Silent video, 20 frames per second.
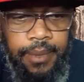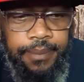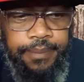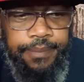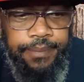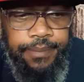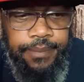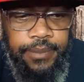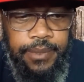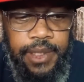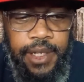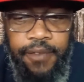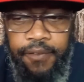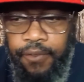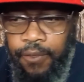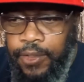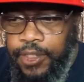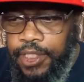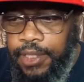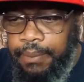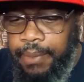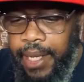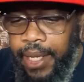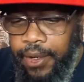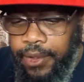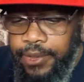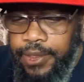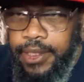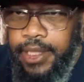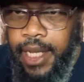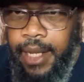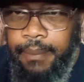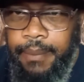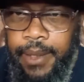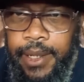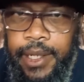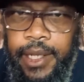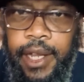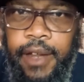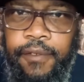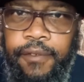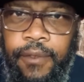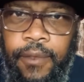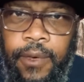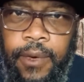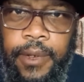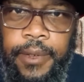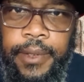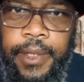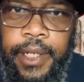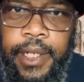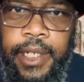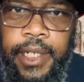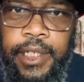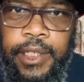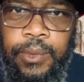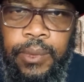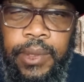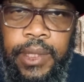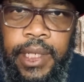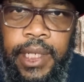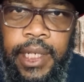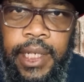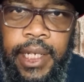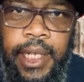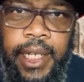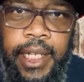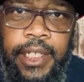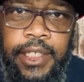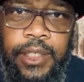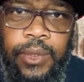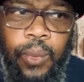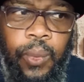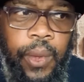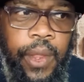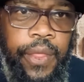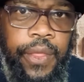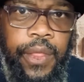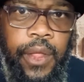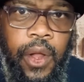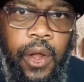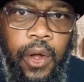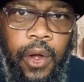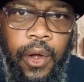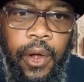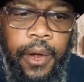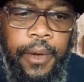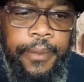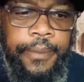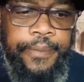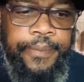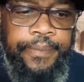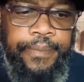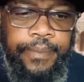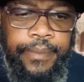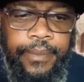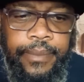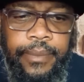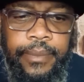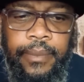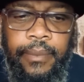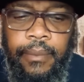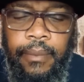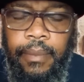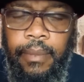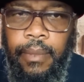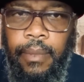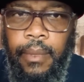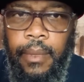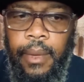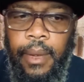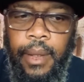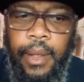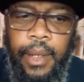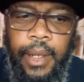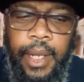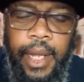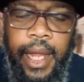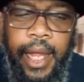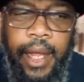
therefore she made her statement. Therefore it is what it is with her. Now,